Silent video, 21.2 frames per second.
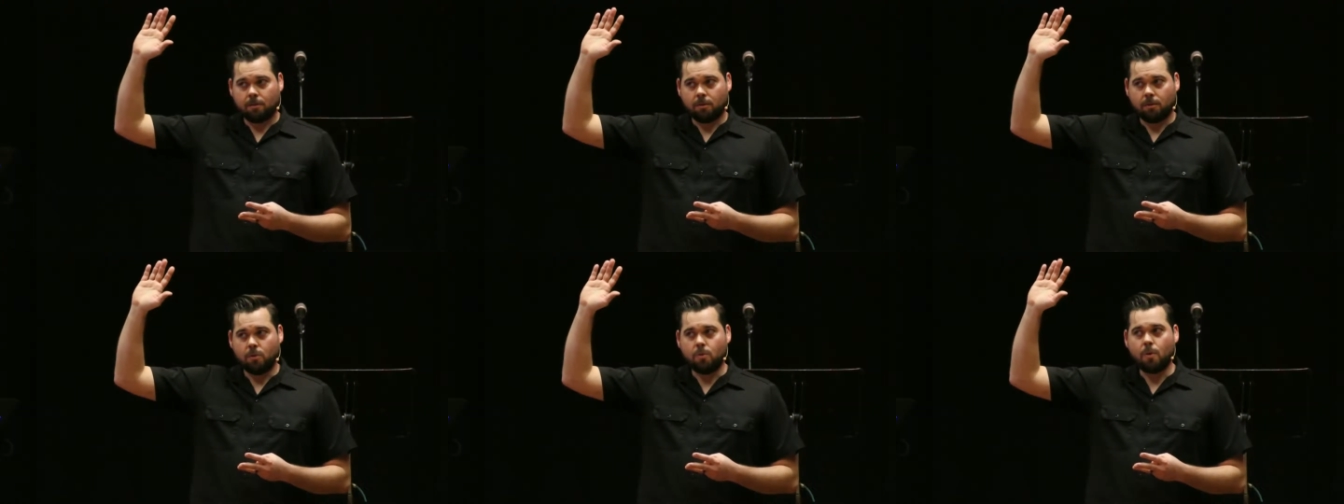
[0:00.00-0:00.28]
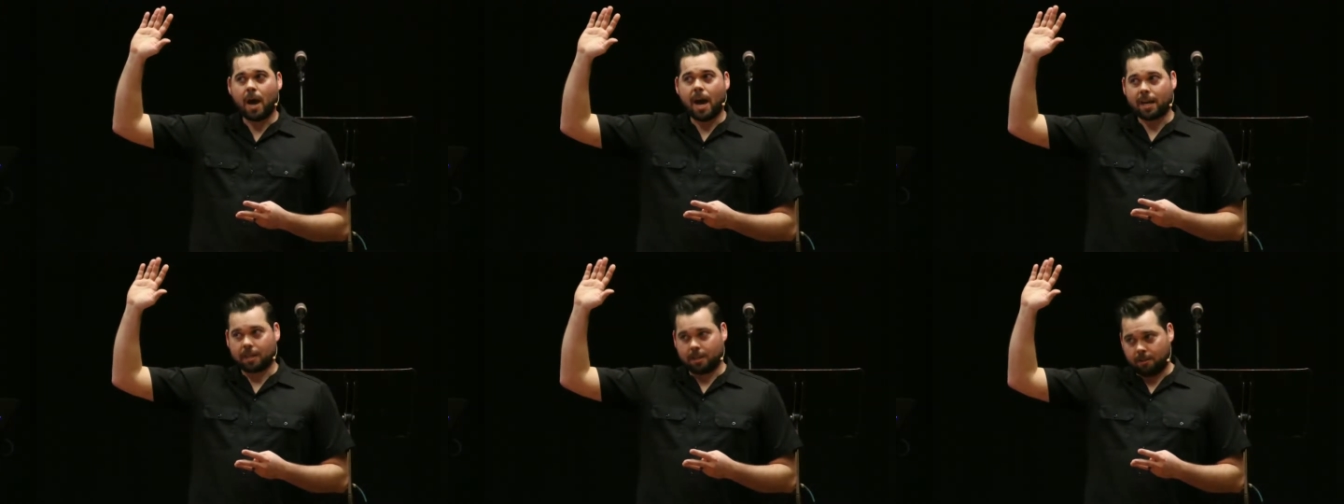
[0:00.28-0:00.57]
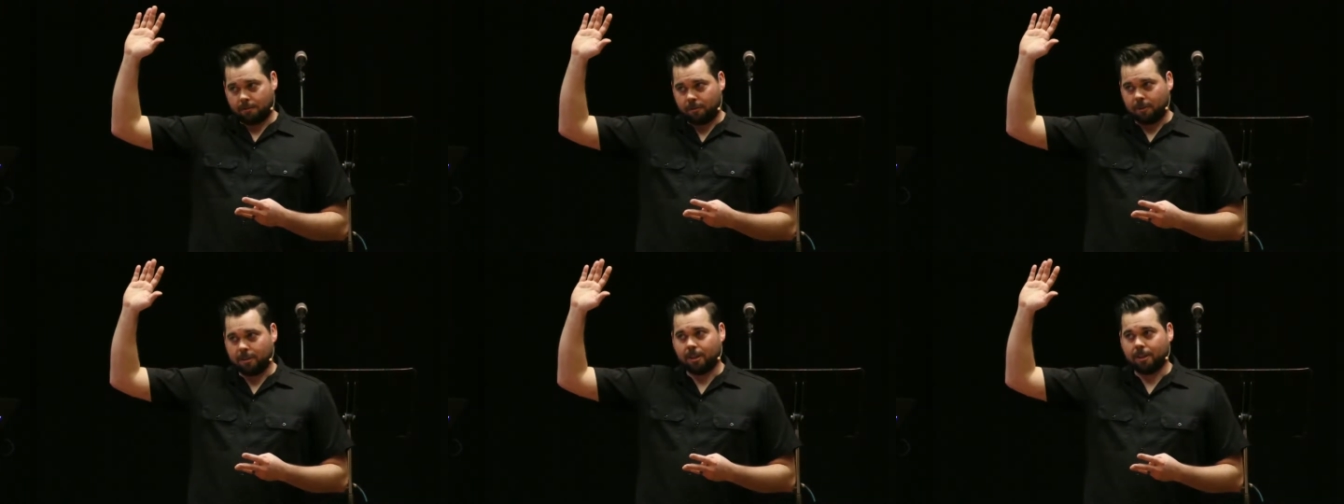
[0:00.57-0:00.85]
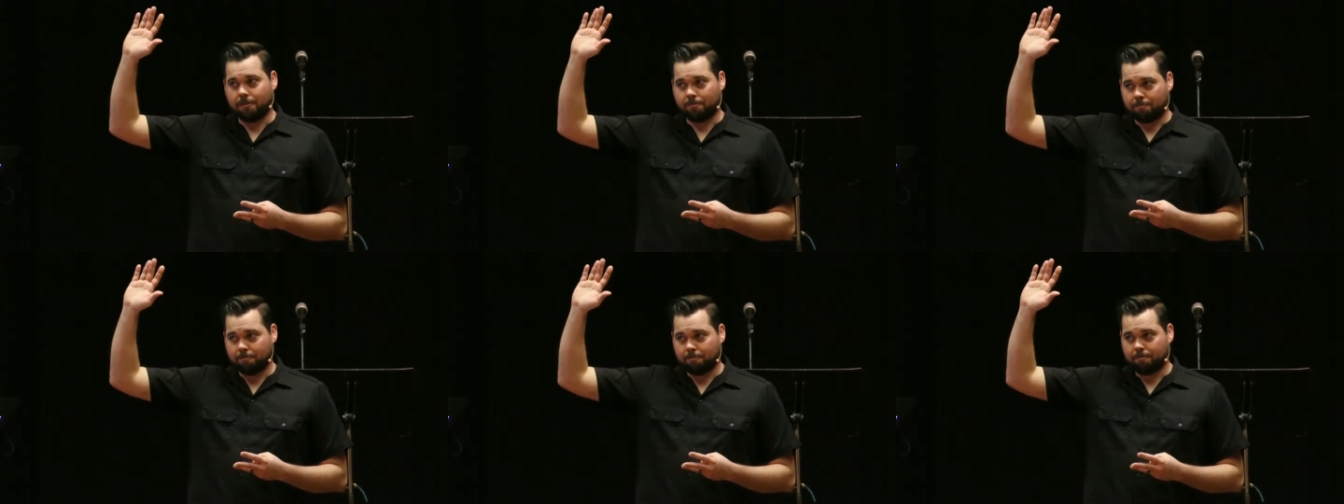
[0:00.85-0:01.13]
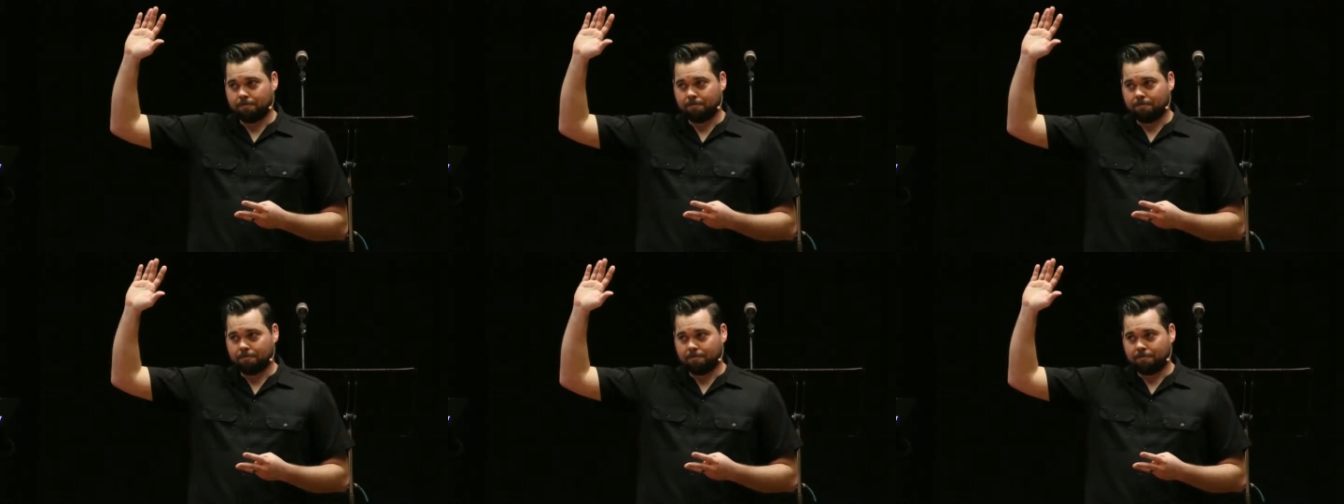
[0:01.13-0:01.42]
you act differently.
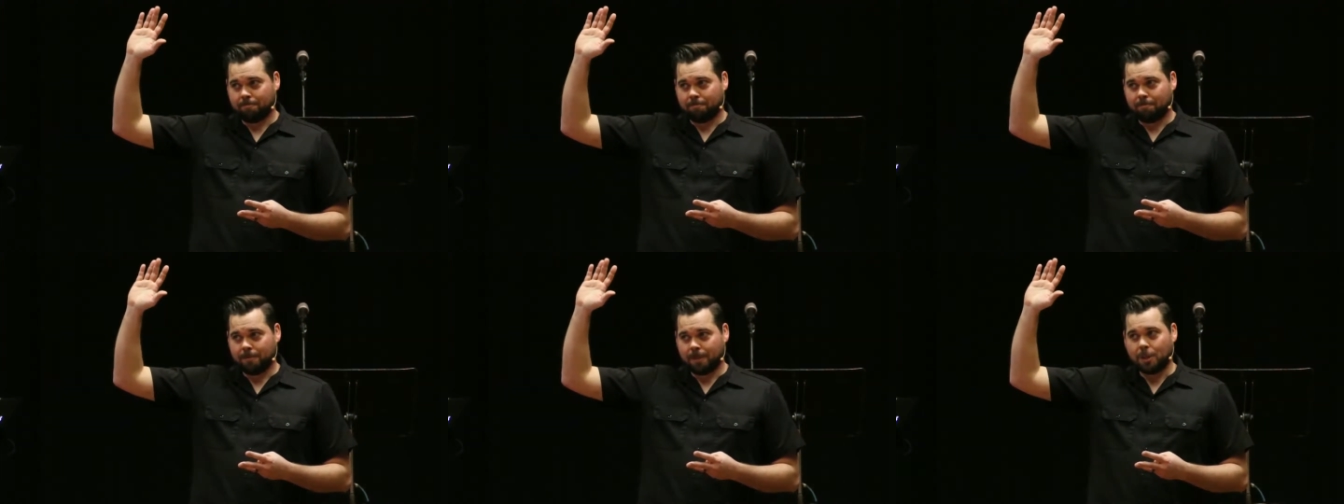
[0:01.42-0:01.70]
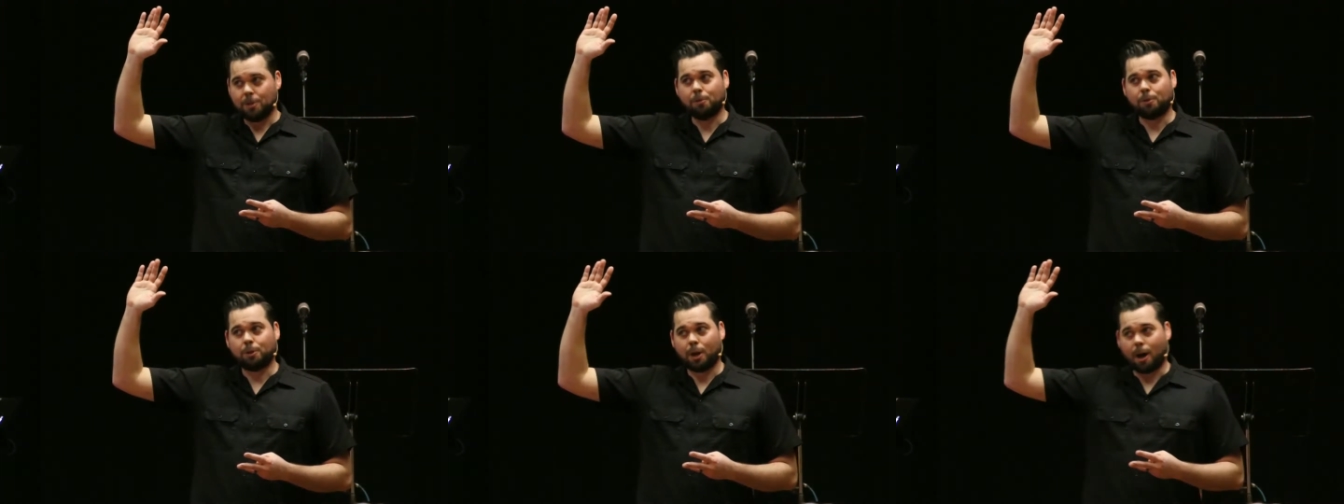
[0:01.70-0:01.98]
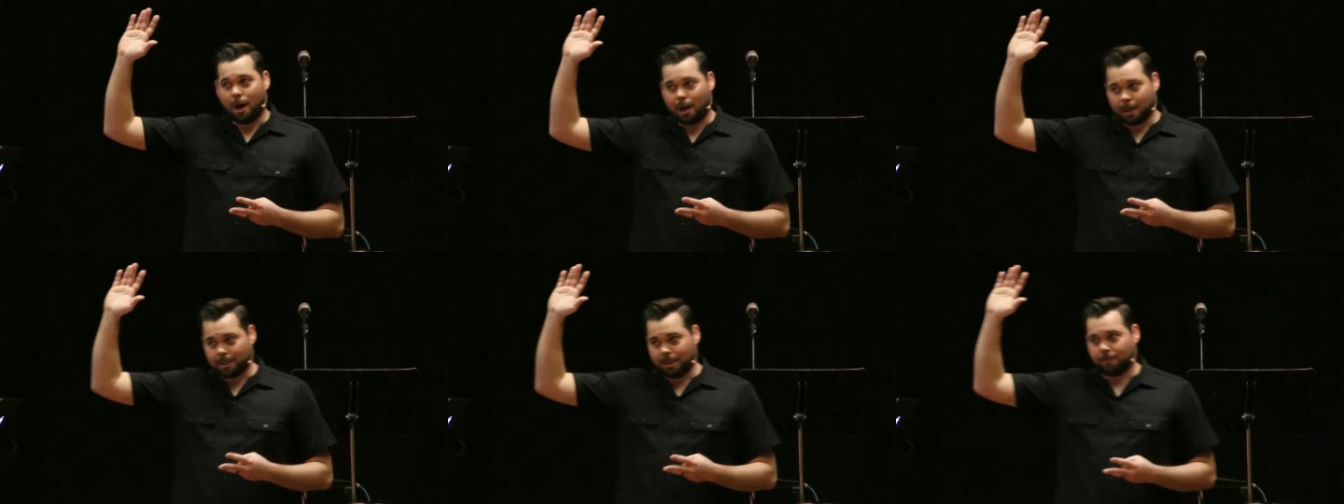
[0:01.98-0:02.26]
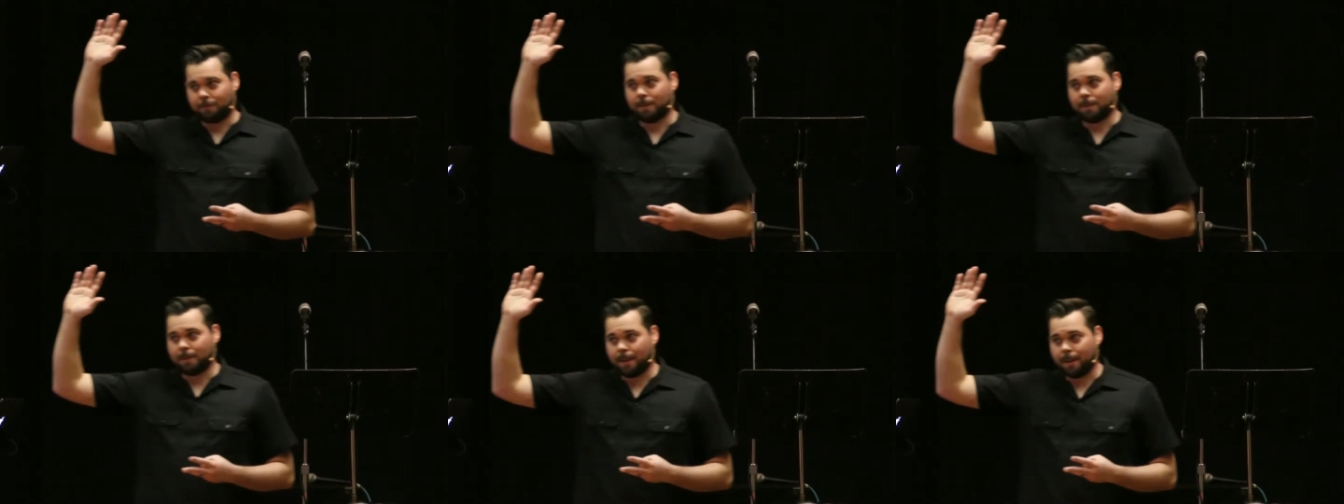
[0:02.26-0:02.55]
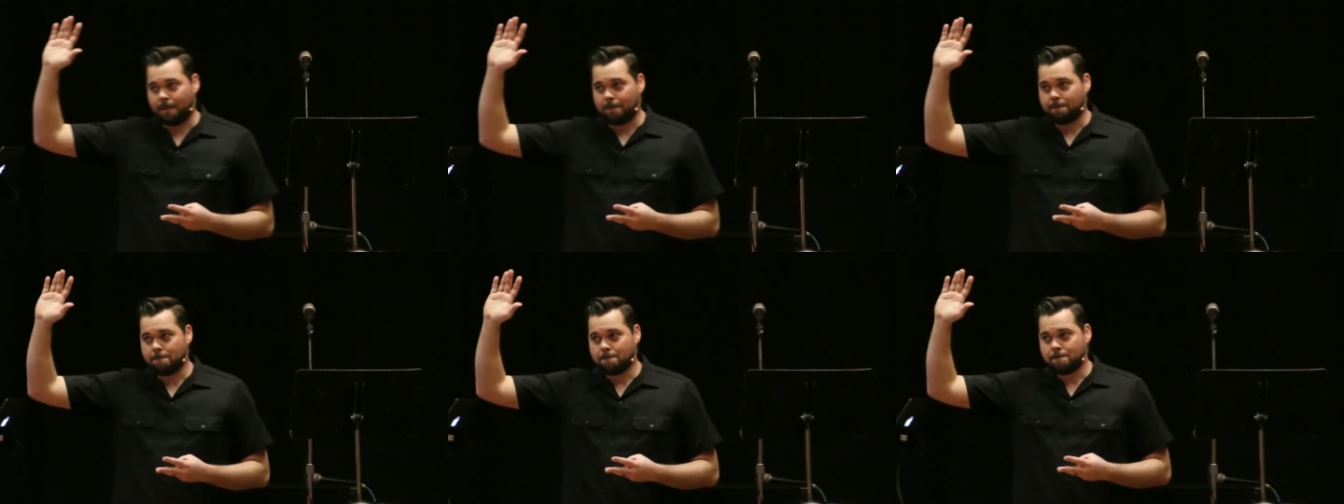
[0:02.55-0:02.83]
You talk
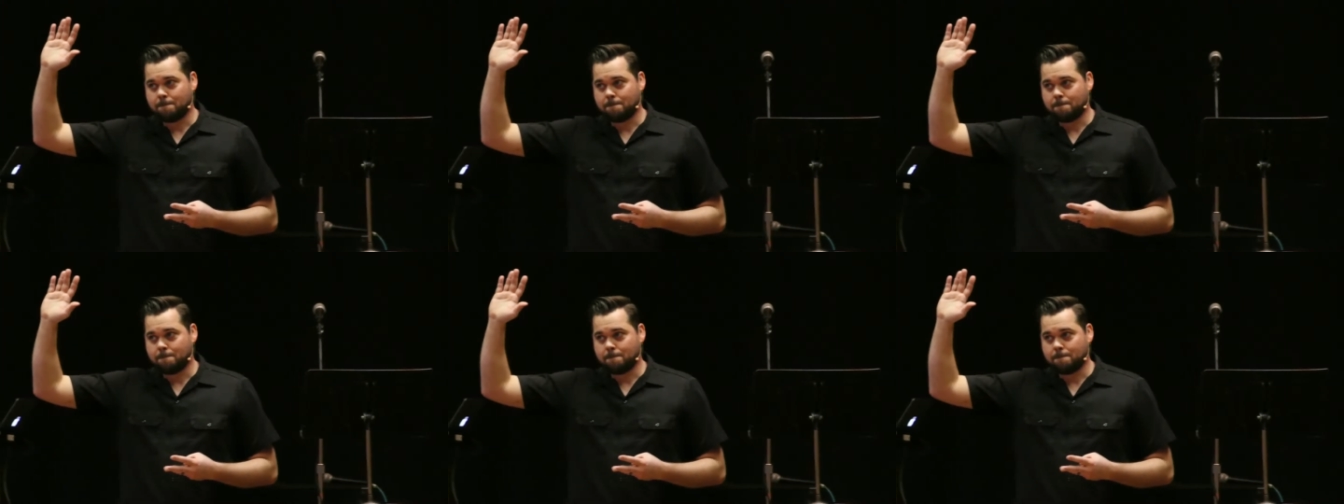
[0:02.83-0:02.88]
differently.